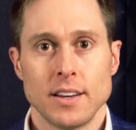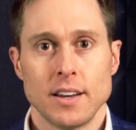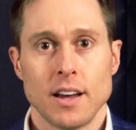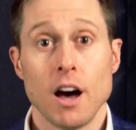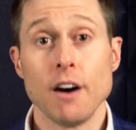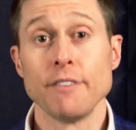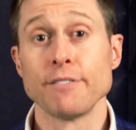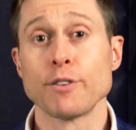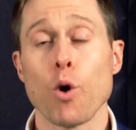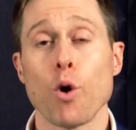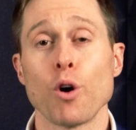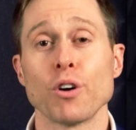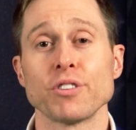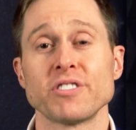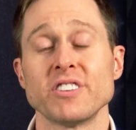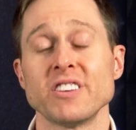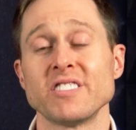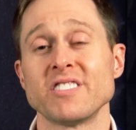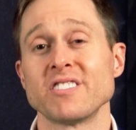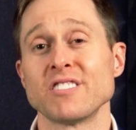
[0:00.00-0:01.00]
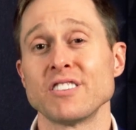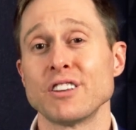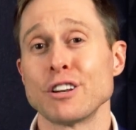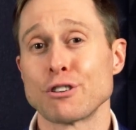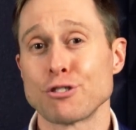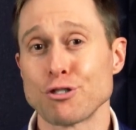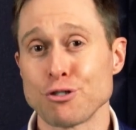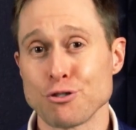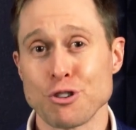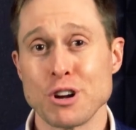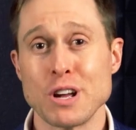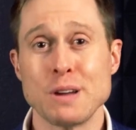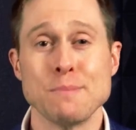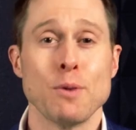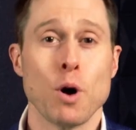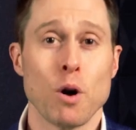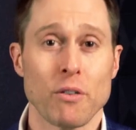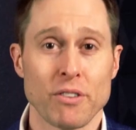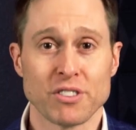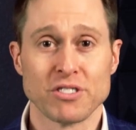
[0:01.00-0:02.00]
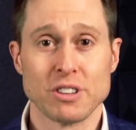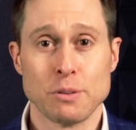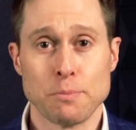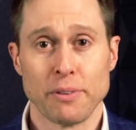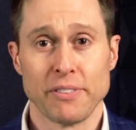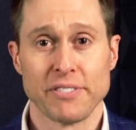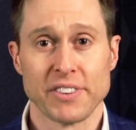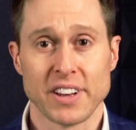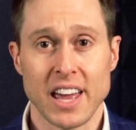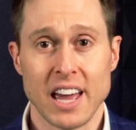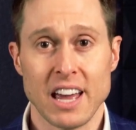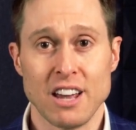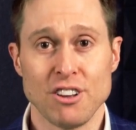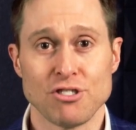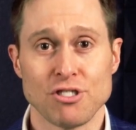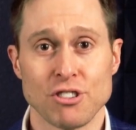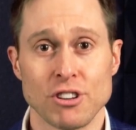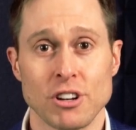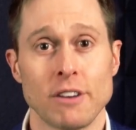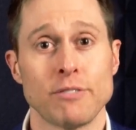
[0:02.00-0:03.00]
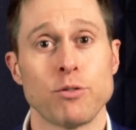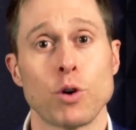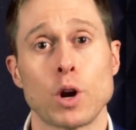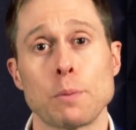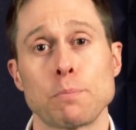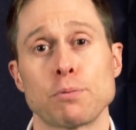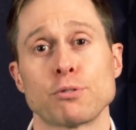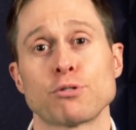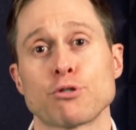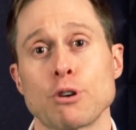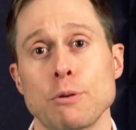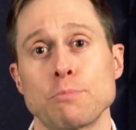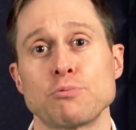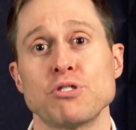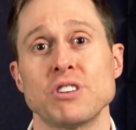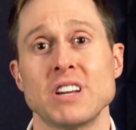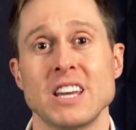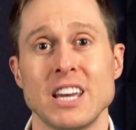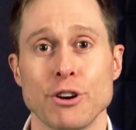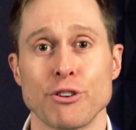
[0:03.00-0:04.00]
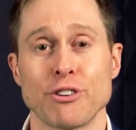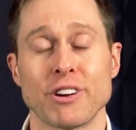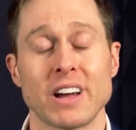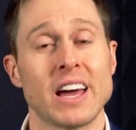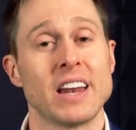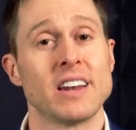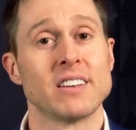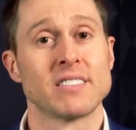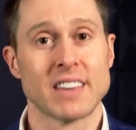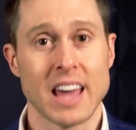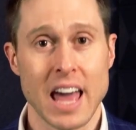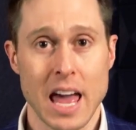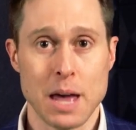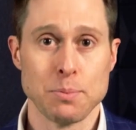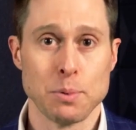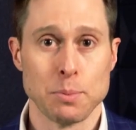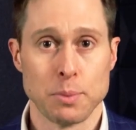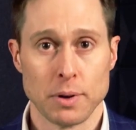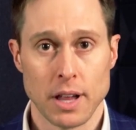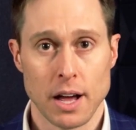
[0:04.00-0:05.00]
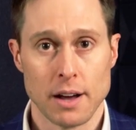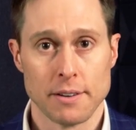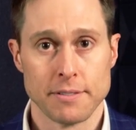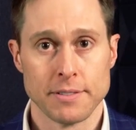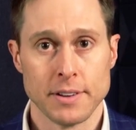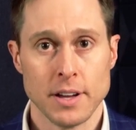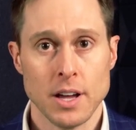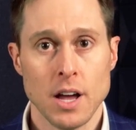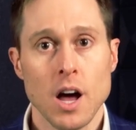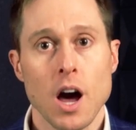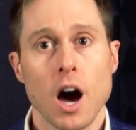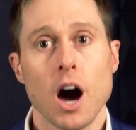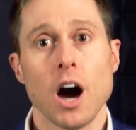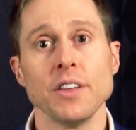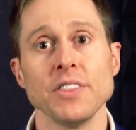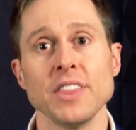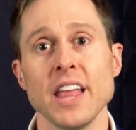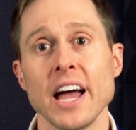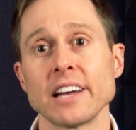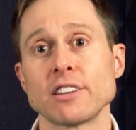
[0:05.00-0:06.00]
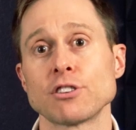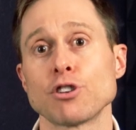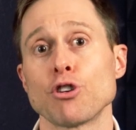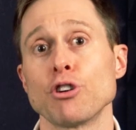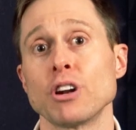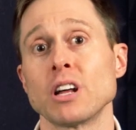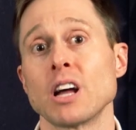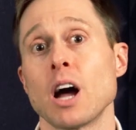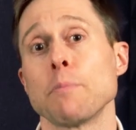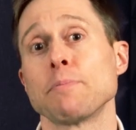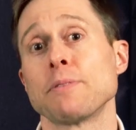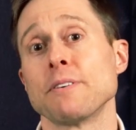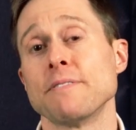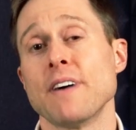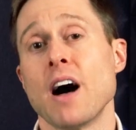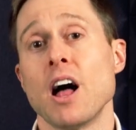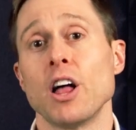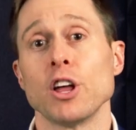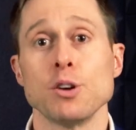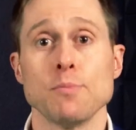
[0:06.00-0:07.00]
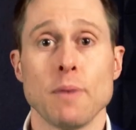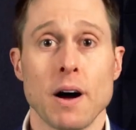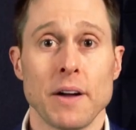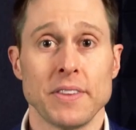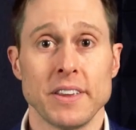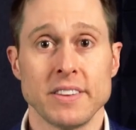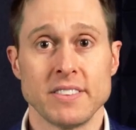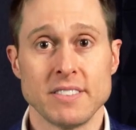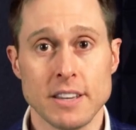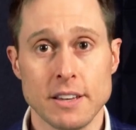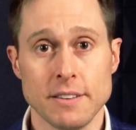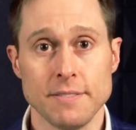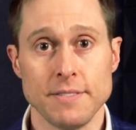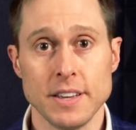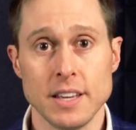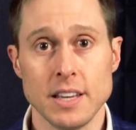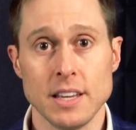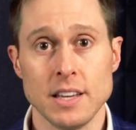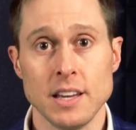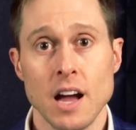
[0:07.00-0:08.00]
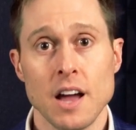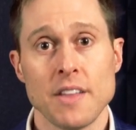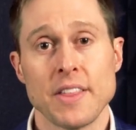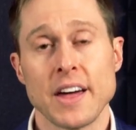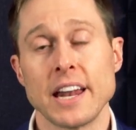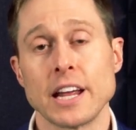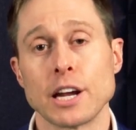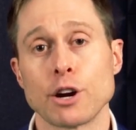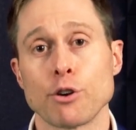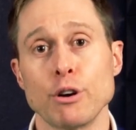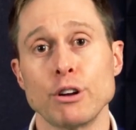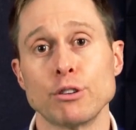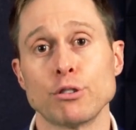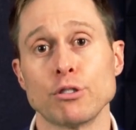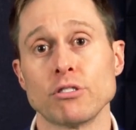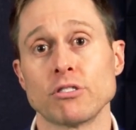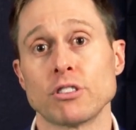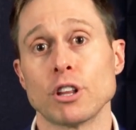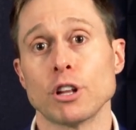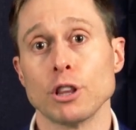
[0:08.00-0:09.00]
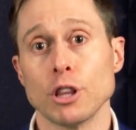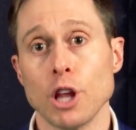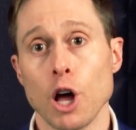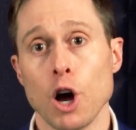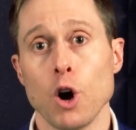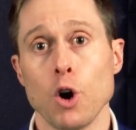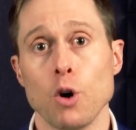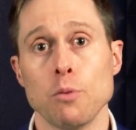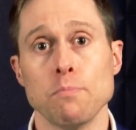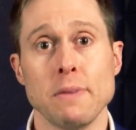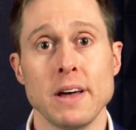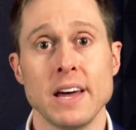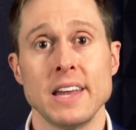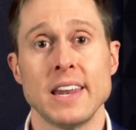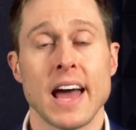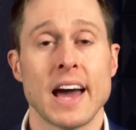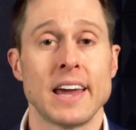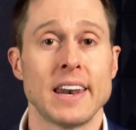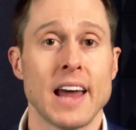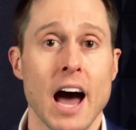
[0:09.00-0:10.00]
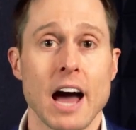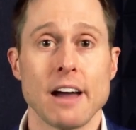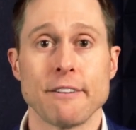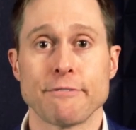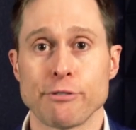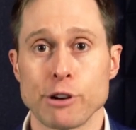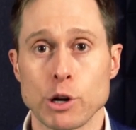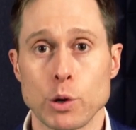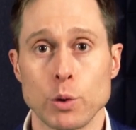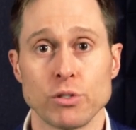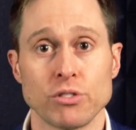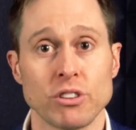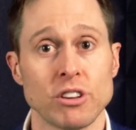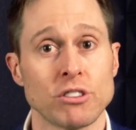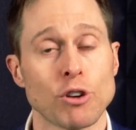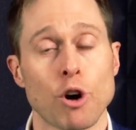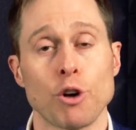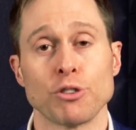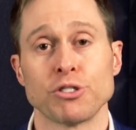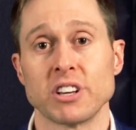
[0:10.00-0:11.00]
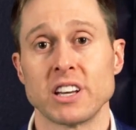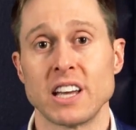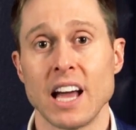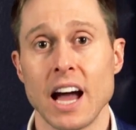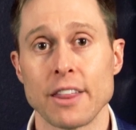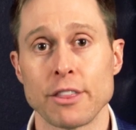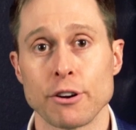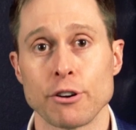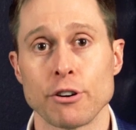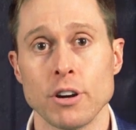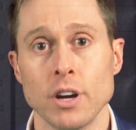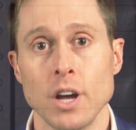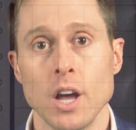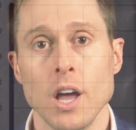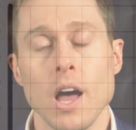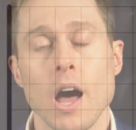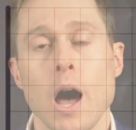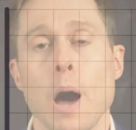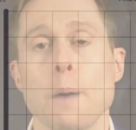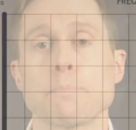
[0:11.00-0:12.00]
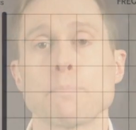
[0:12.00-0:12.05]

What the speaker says: Of course, this is an extreme oversimplification of what a prescription hearing aid is capable of. Unlike turning up the volume on the TV that increases the low, mid, and high frequencies altogether, a